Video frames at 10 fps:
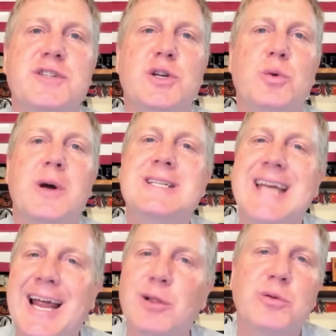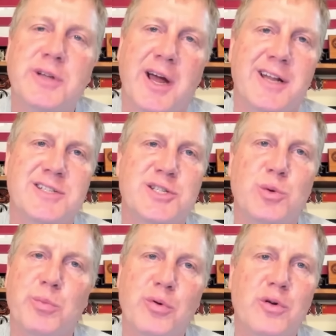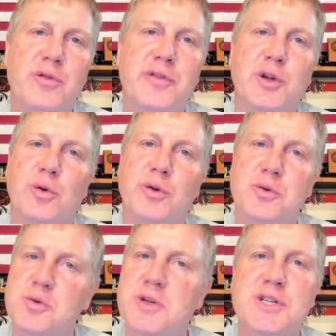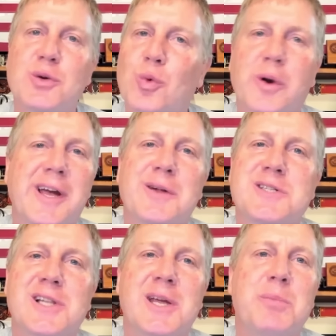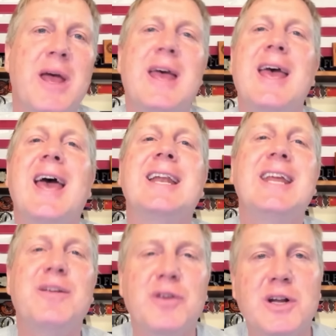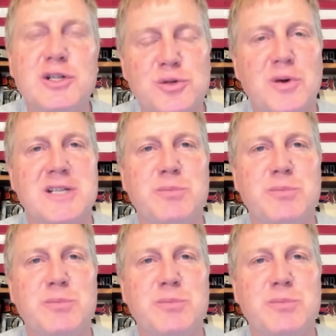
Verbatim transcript: you tailored guidance to improve your nutrition, workout, sleep, and even stress